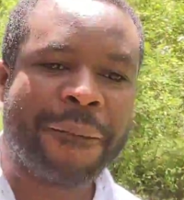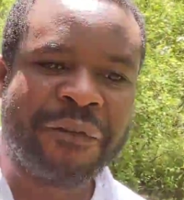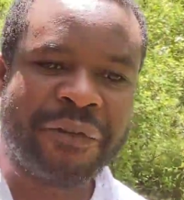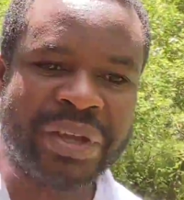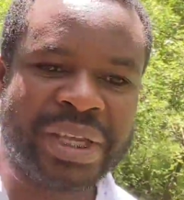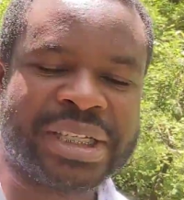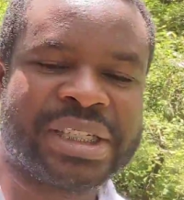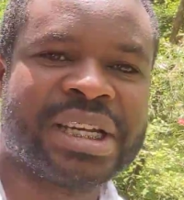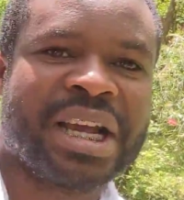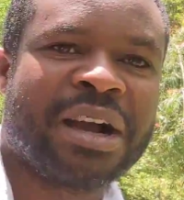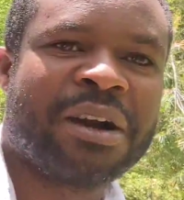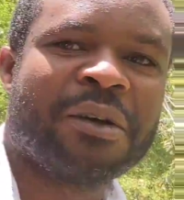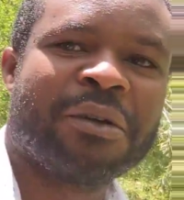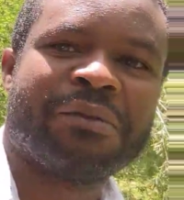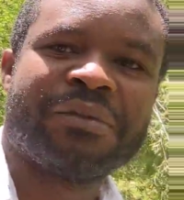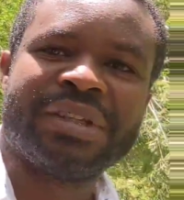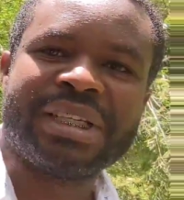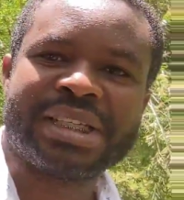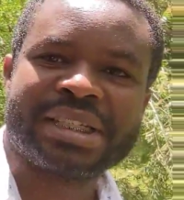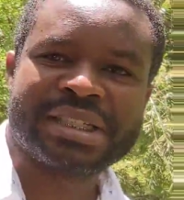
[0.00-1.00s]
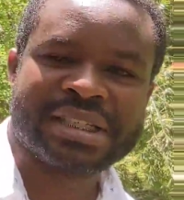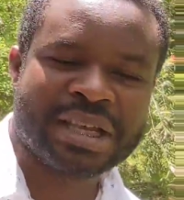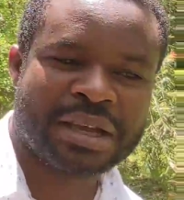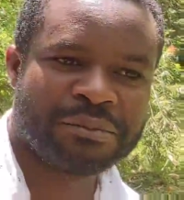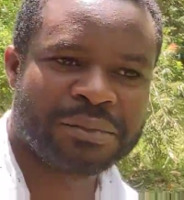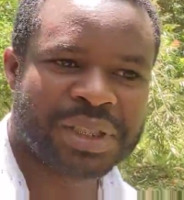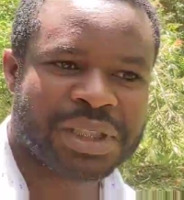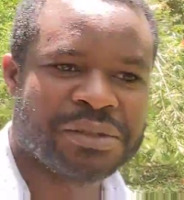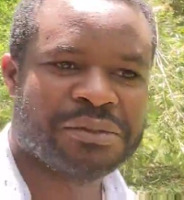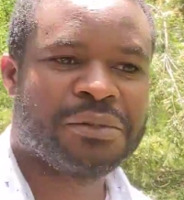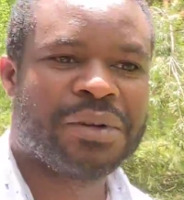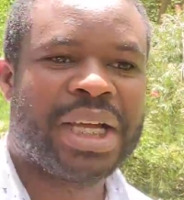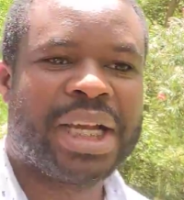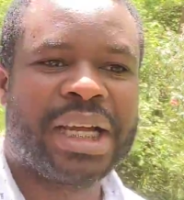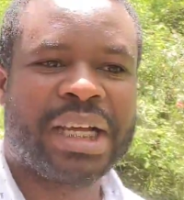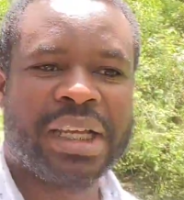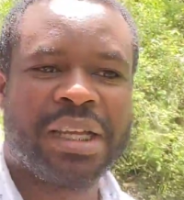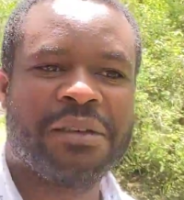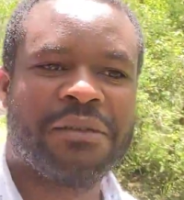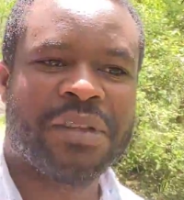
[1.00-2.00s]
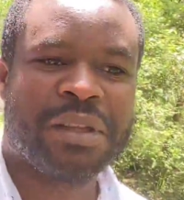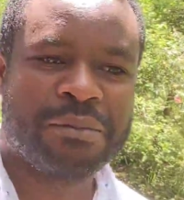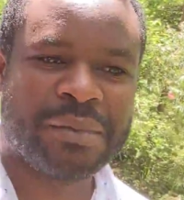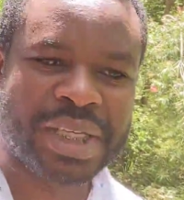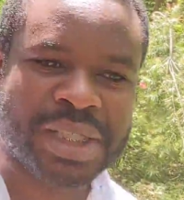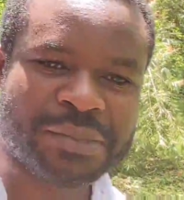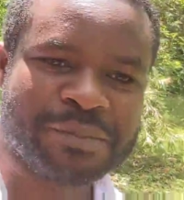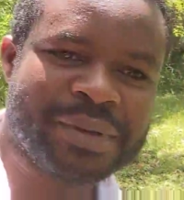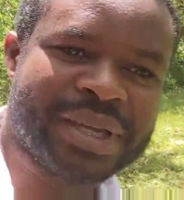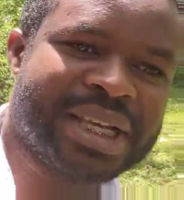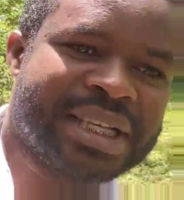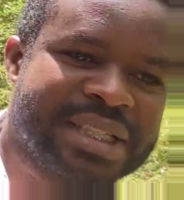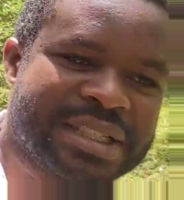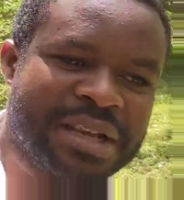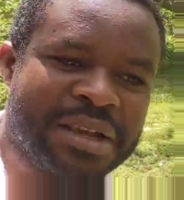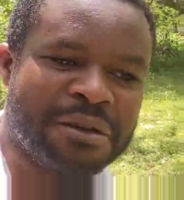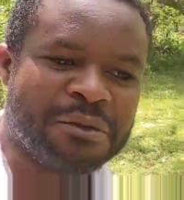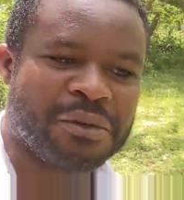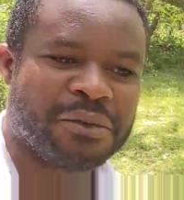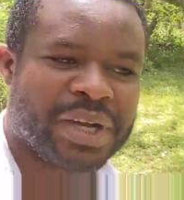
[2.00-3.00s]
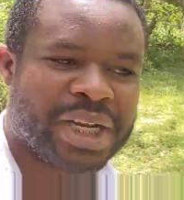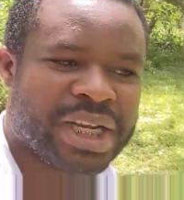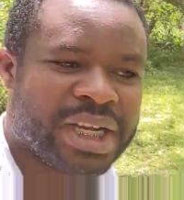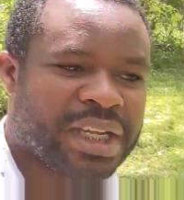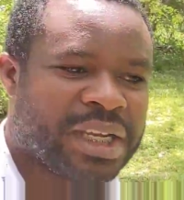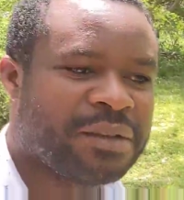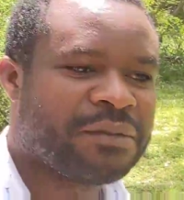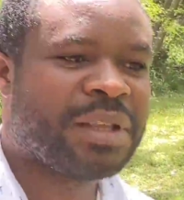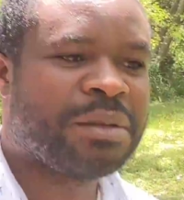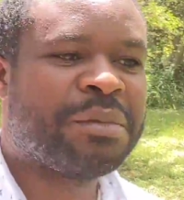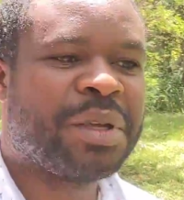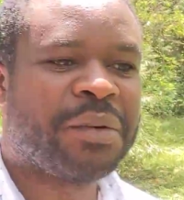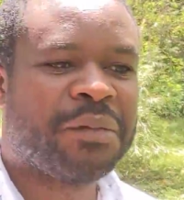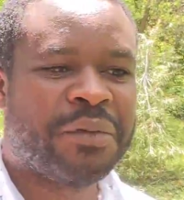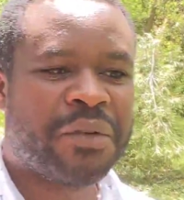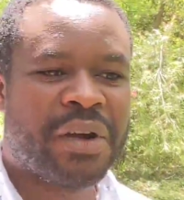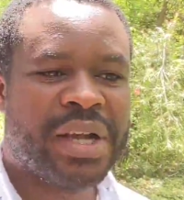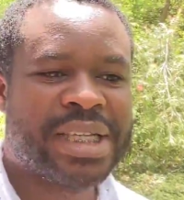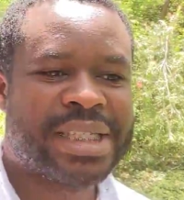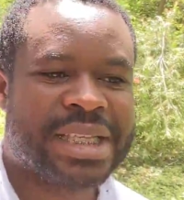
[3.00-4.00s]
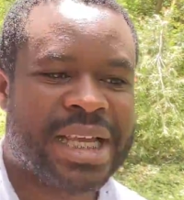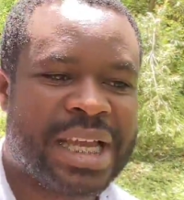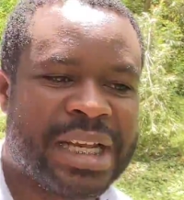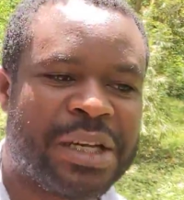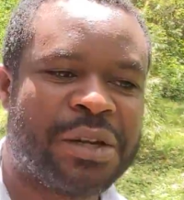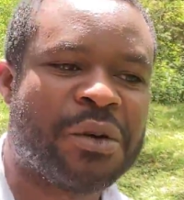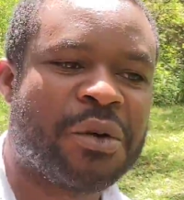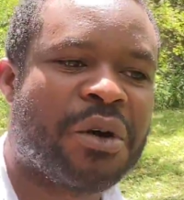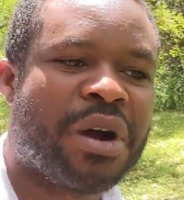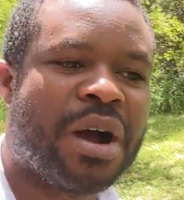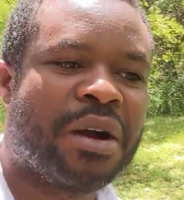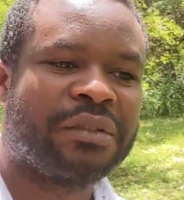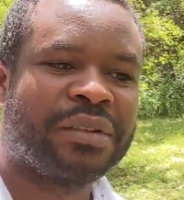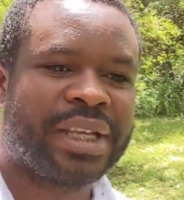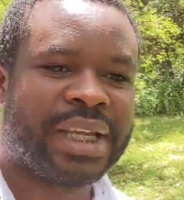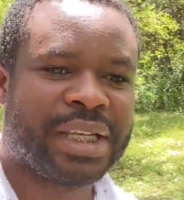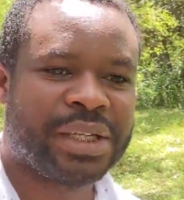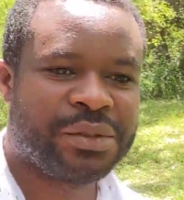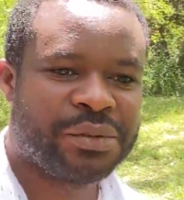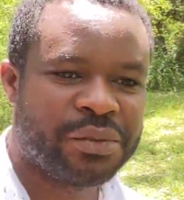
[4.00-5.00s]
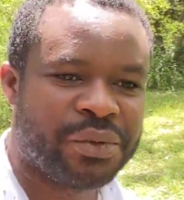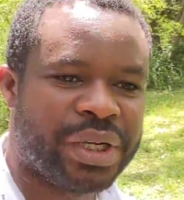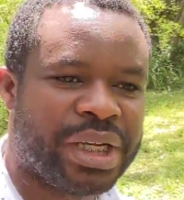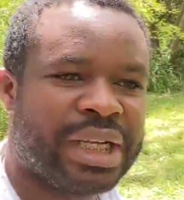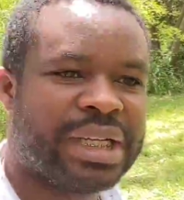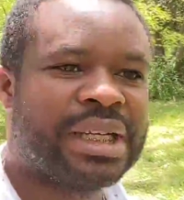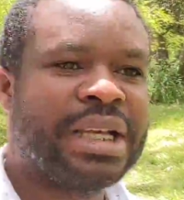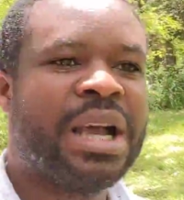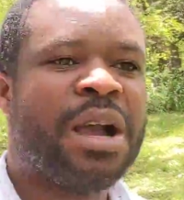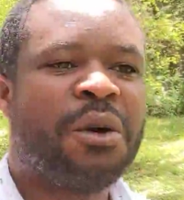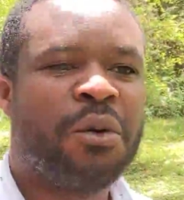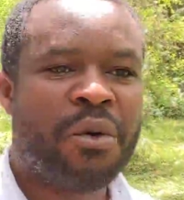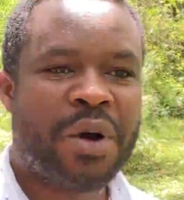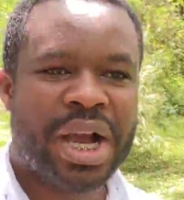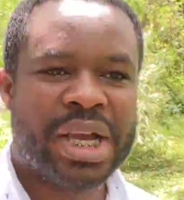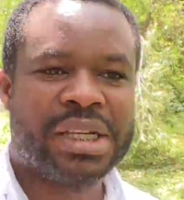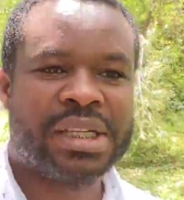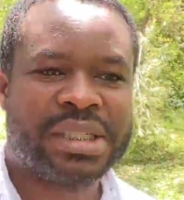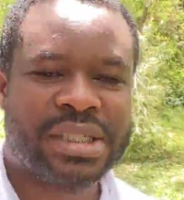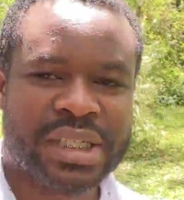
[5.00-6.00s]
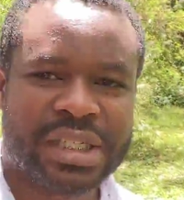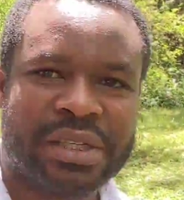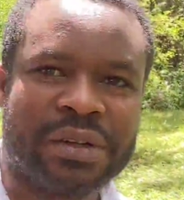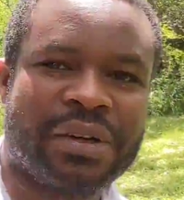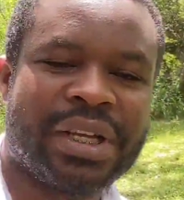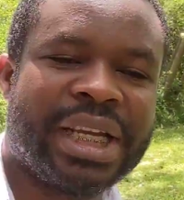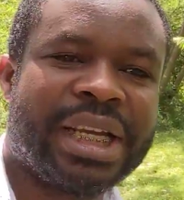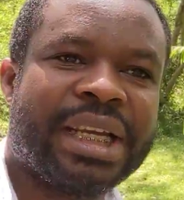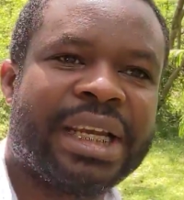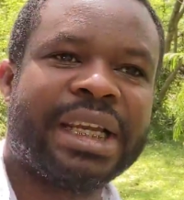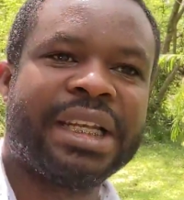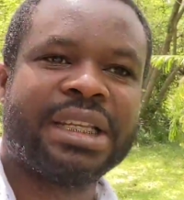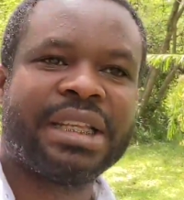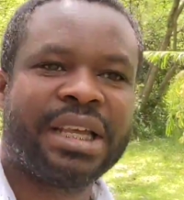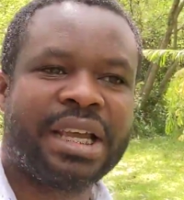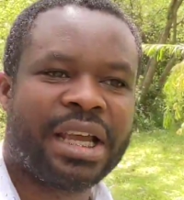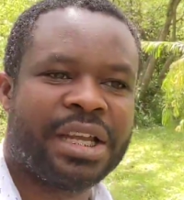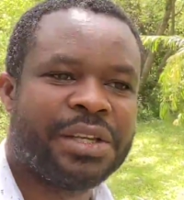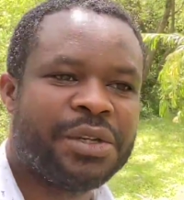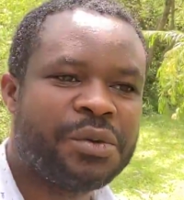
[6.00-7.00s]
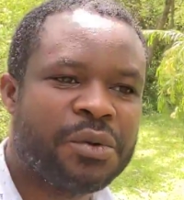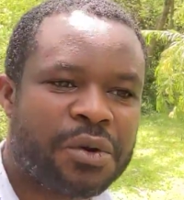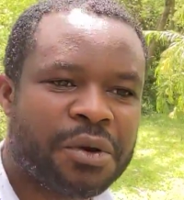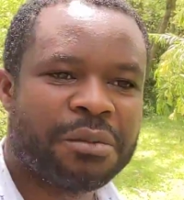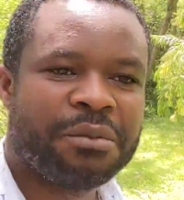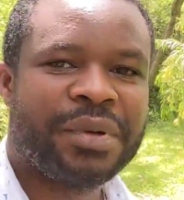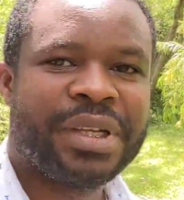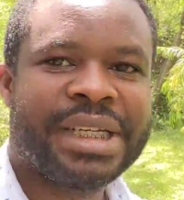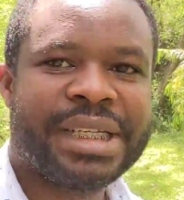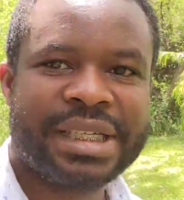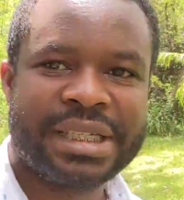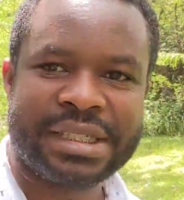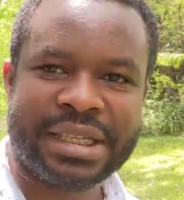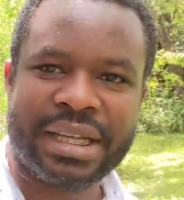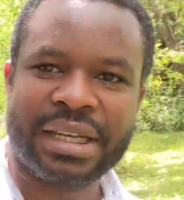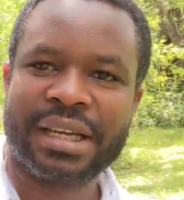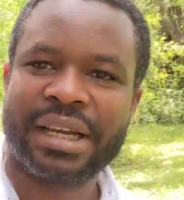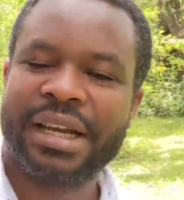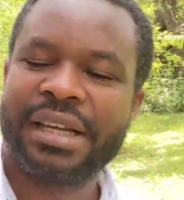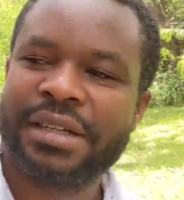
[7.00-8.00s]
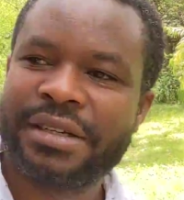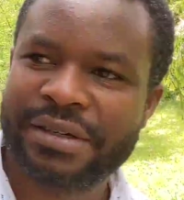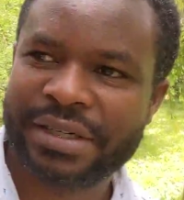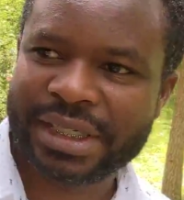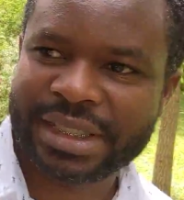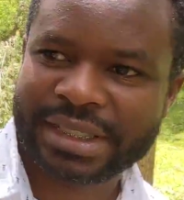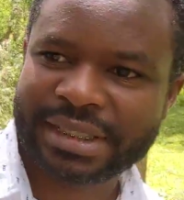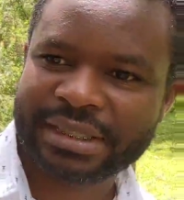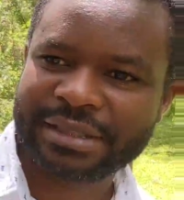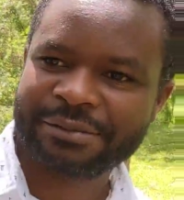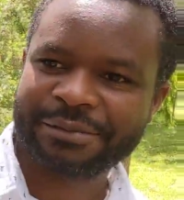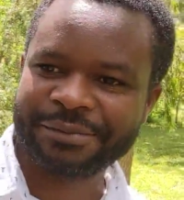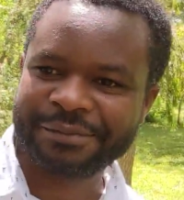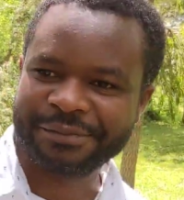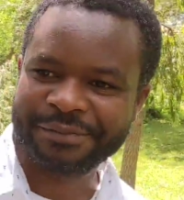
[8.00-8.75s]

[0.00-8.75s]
feature of this summit. We want to give them a space, we want to give them a voice and know how they are doing while settling in their new communities and countries.